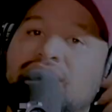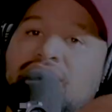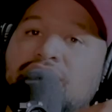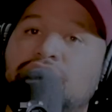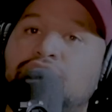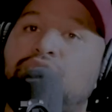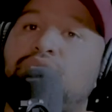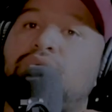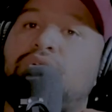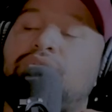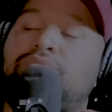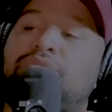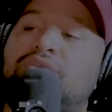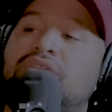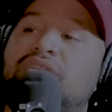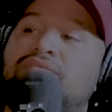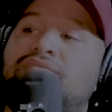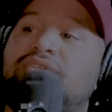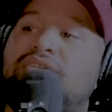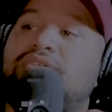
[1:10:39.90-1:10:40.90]
you want to be
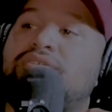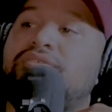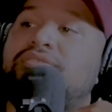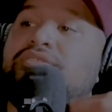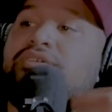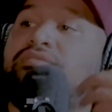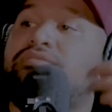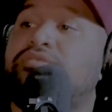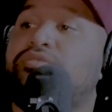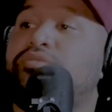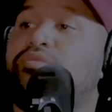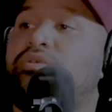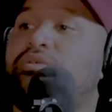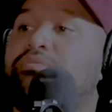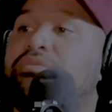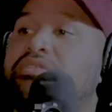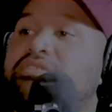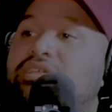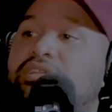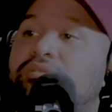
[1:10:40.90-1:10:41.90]
lifted yourselves and you want to
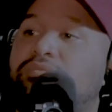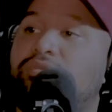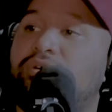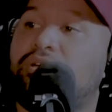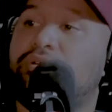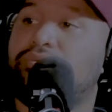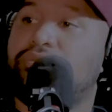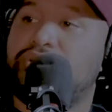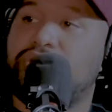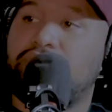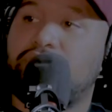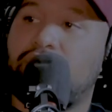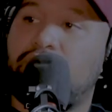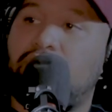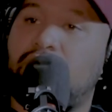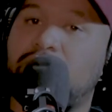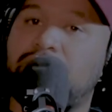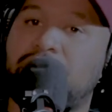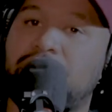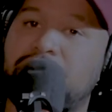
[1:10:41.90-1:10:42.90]
be celebrated with your
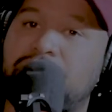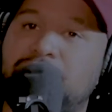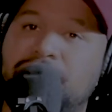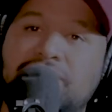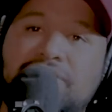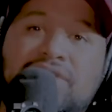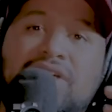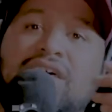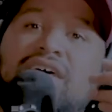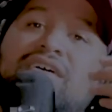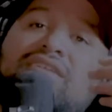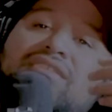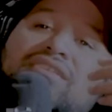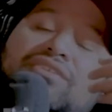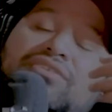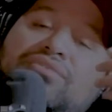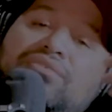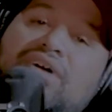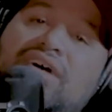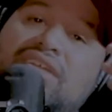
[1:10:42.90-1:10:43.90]
accomplishments. Then
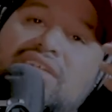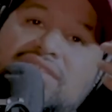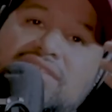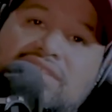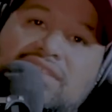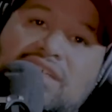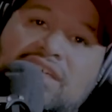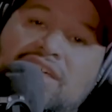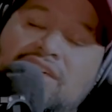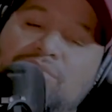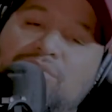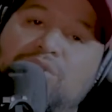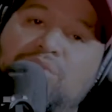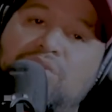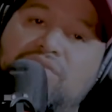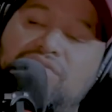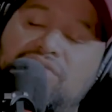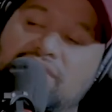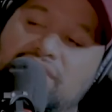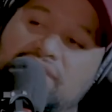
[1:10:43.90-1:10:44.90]
you got to same and
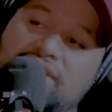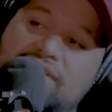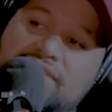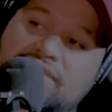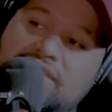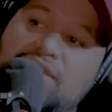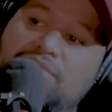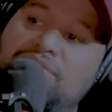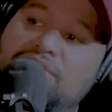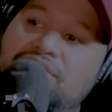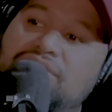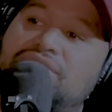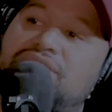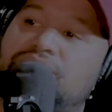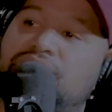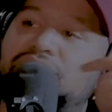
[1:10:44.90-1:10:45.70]
reflect that same energy with